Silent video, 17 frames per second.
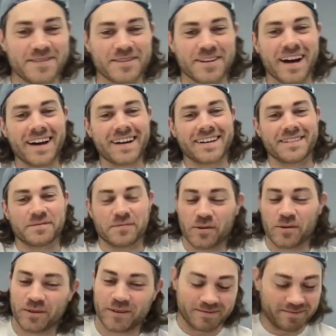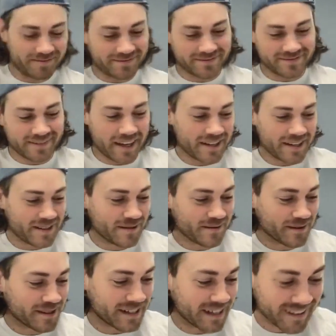you got it. Well, thank you
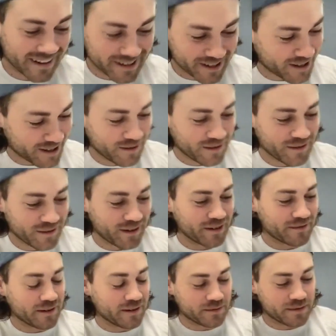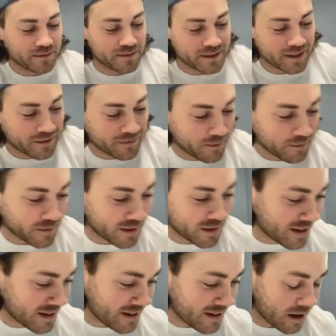once again. That's awesome. You've already filmed some stuff.
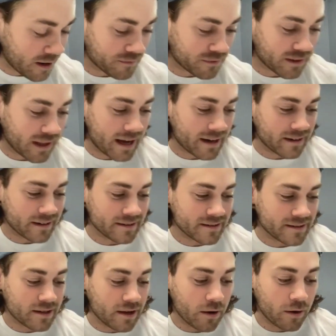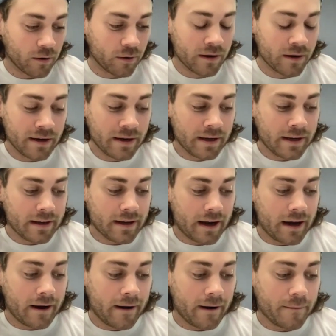I'm flattered. So,
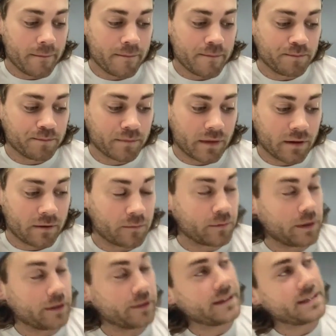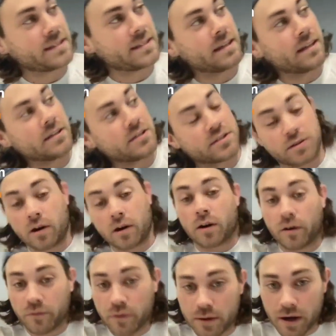really, to start
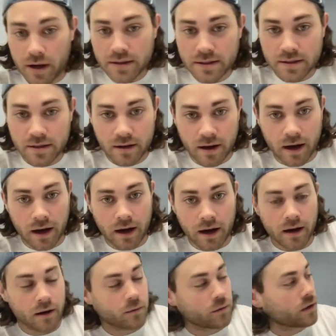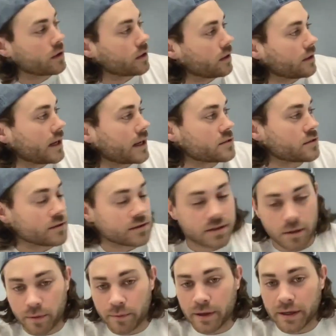off with us, we're an all-natural
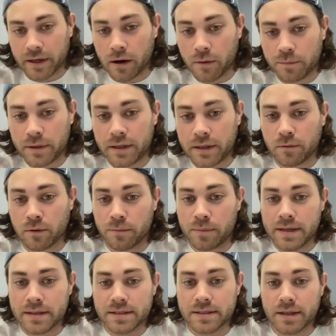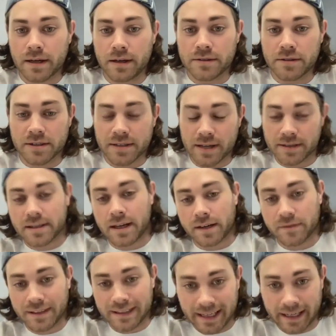supplement company. We're based just
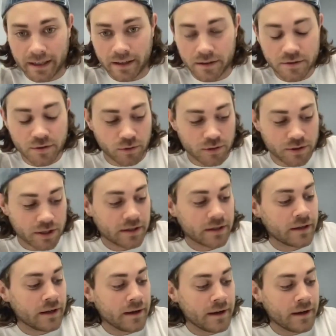outside of Atlanta, Georgia.